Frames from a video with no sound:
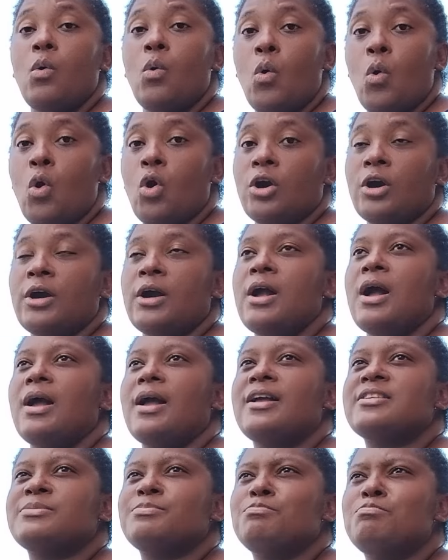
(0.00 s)
or
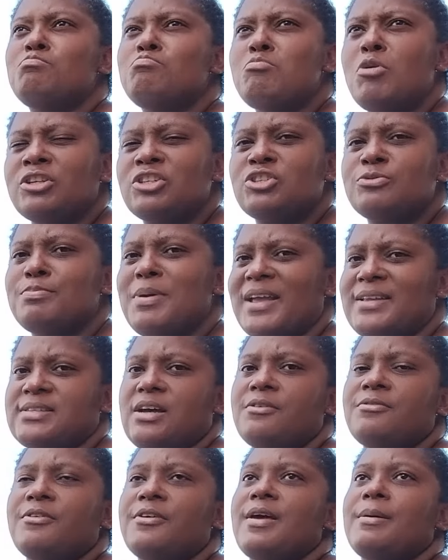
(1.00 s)
is much
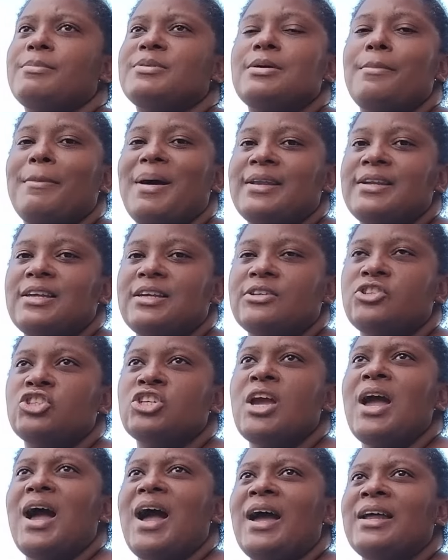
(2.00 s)
better for them to manage